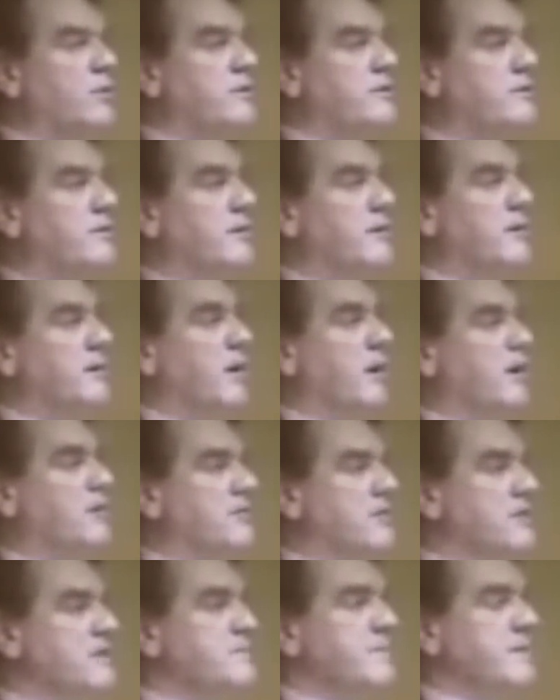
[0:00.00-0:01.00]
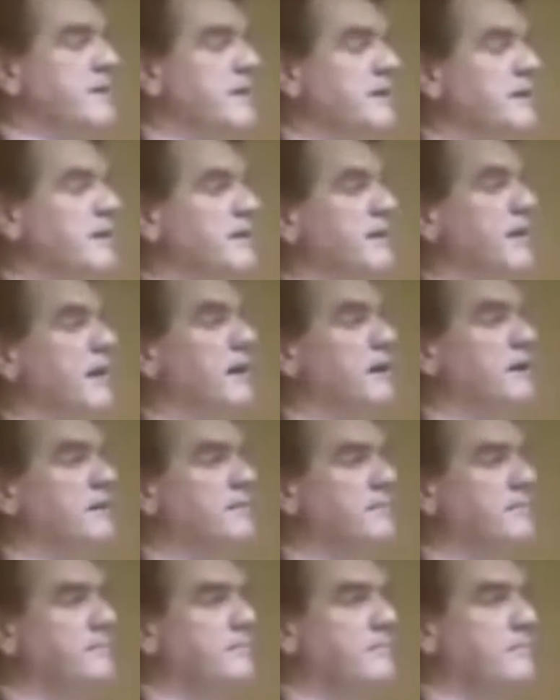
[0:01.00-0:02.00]
ordered on this particular day
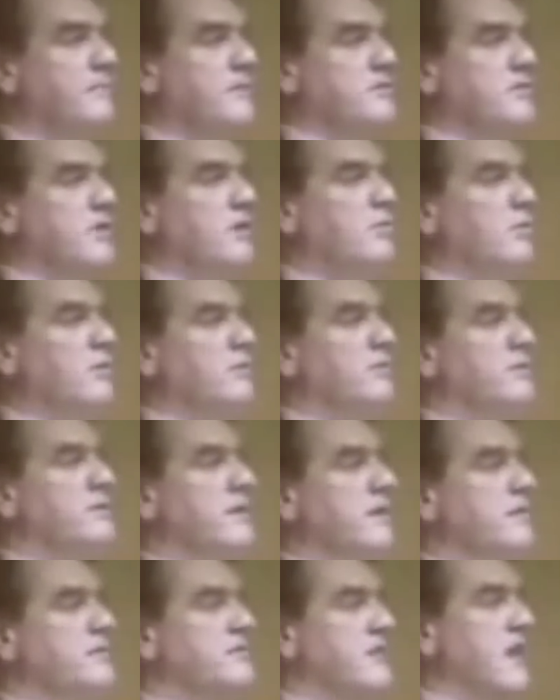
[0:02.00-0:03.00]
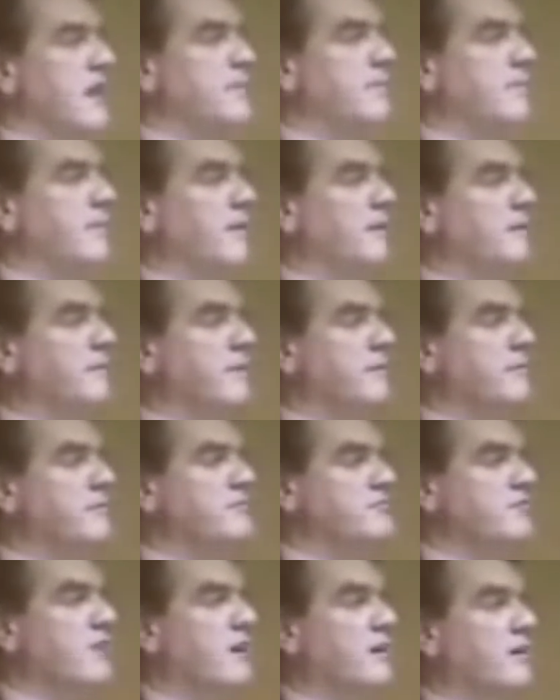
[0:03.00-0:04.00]
show what he was capable of when he
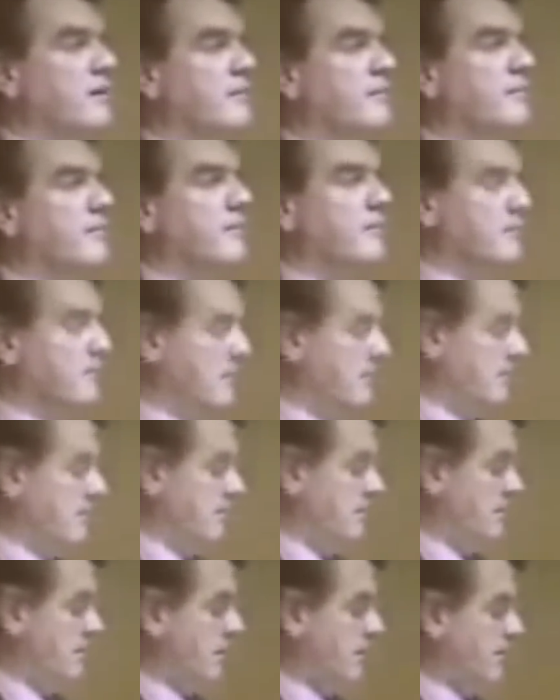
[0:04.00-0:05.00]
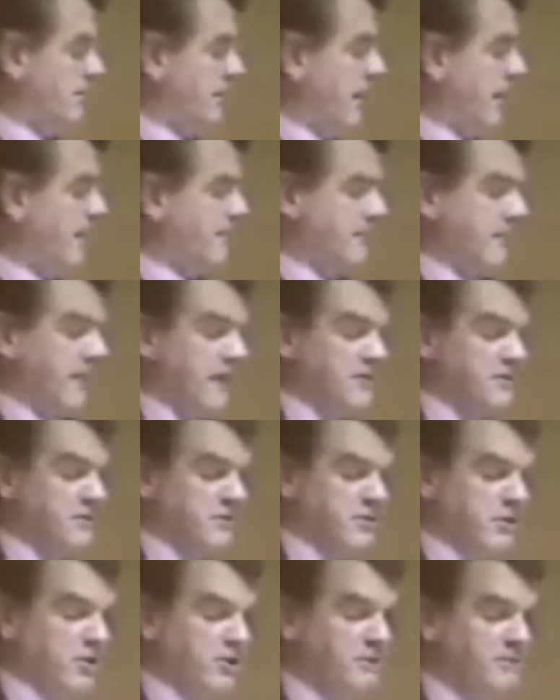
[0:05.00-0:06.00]
was drunk. Here we have the actual
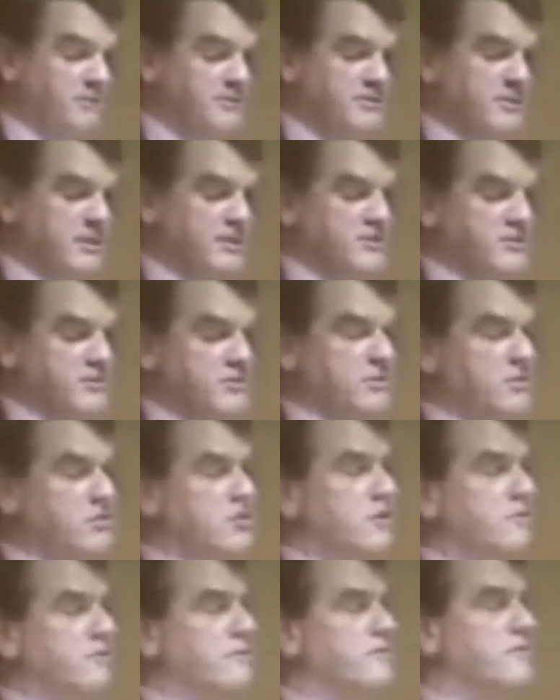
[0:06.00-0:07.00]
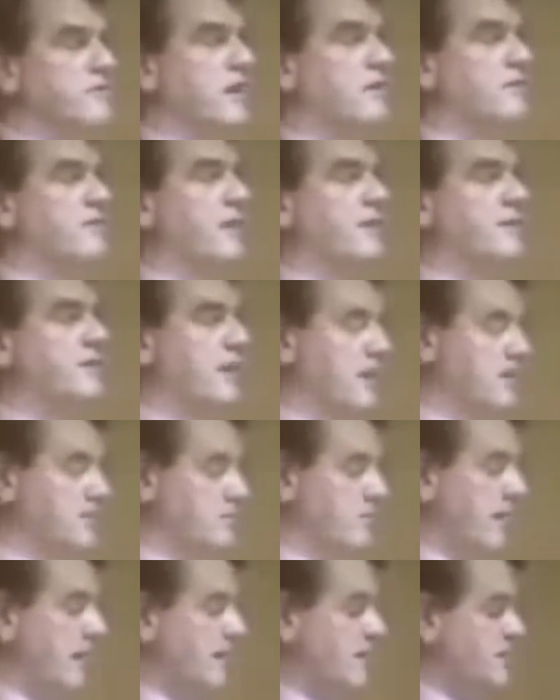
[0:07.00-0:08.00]
documents he issued to the Chief of Staff that day,
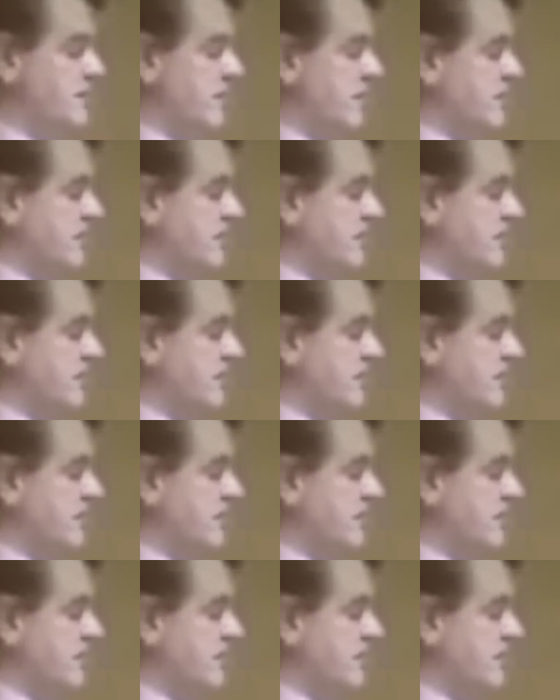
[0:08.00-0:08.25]
July the